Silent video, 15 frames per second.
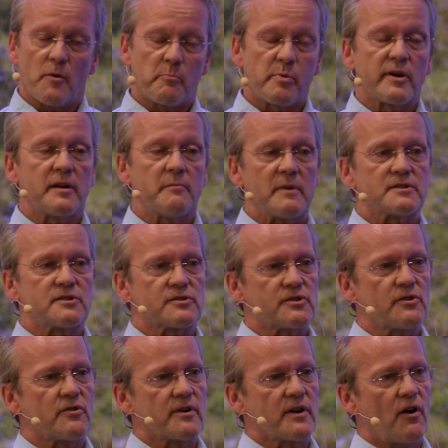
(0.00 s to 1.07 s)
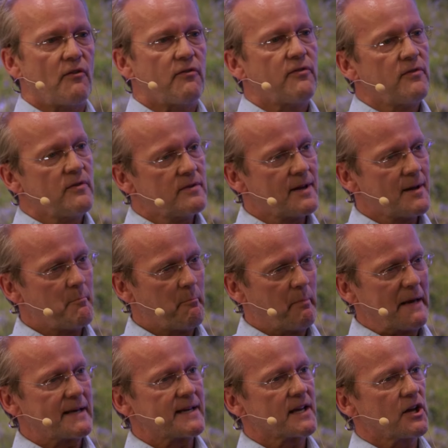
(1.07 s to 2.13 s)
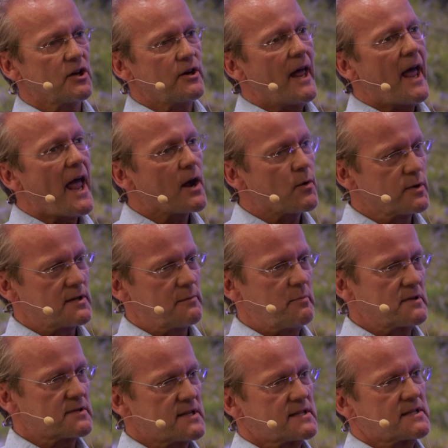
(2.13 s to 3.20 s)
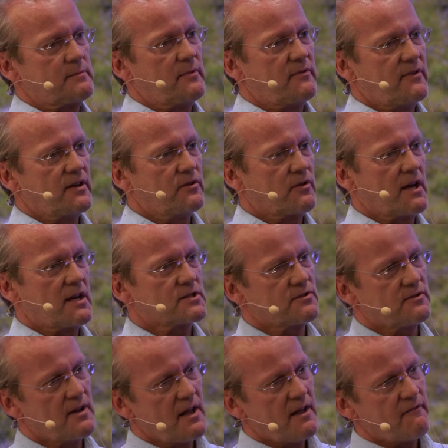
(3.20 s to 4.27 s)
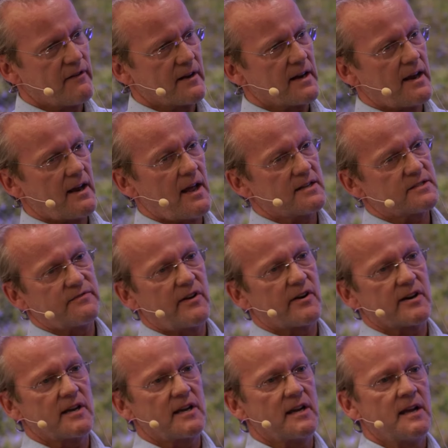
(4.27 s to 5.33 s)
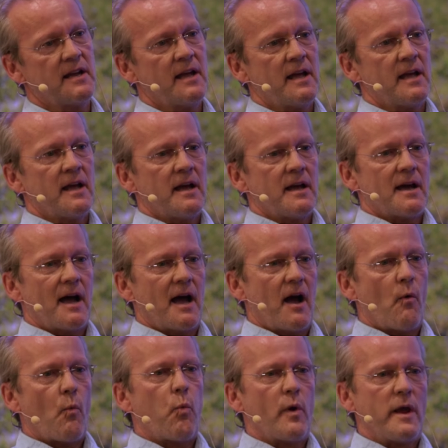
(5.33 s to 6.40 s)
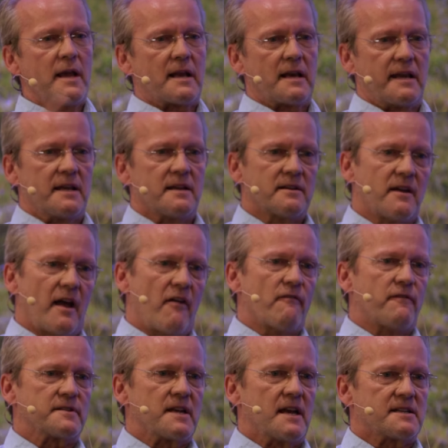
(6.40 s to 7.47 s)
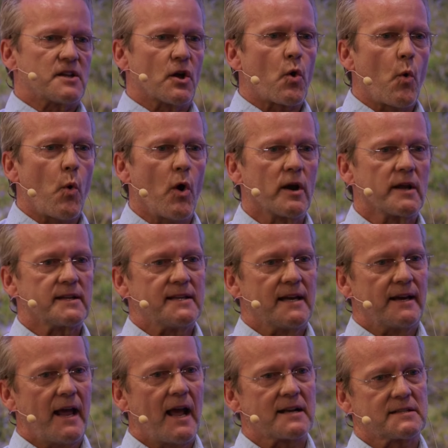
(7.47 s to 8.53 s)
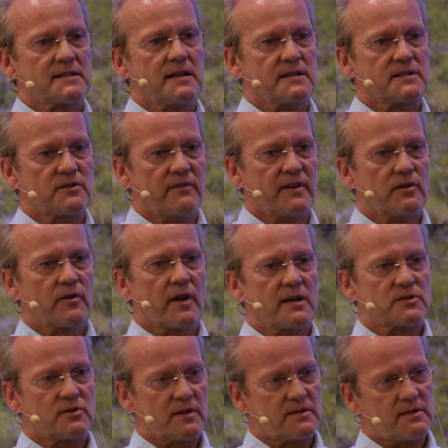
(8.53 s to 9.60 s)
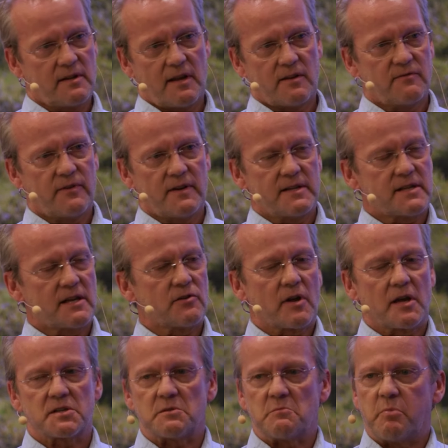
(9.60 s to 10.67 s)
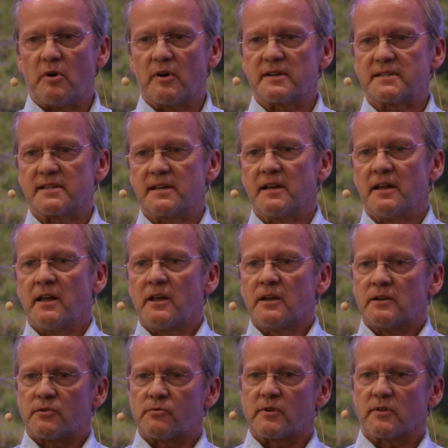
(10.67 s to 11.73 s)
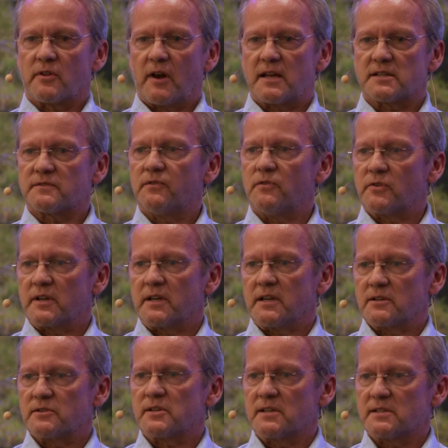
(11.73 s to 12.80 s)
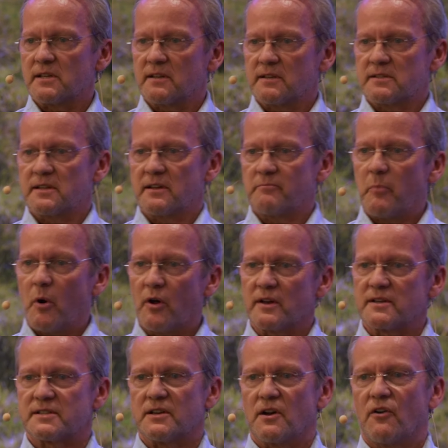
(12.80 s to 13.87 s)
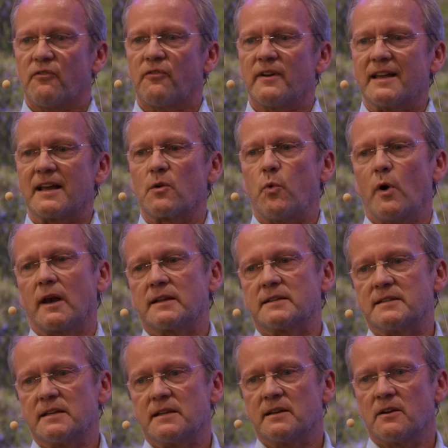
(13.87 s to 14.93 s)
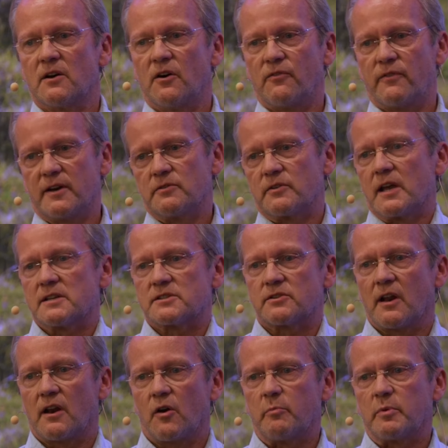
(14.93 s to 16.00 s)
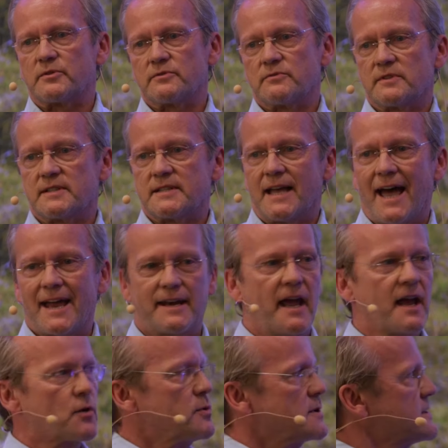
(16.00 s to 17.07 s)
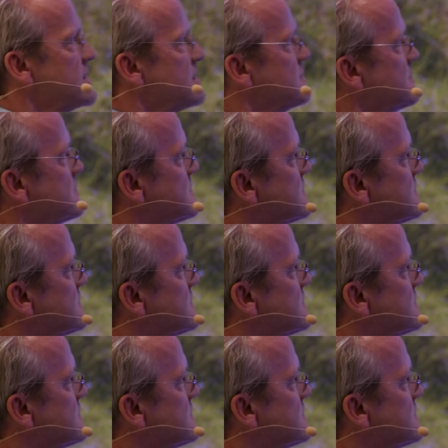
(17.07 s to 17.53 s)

pretty much a story of building an equitable system of education. Finland has very weakly emphasized the quality and excellence of education. The Finnish education policy during the last 40 years is a policy of equality of educational opportunity and equity.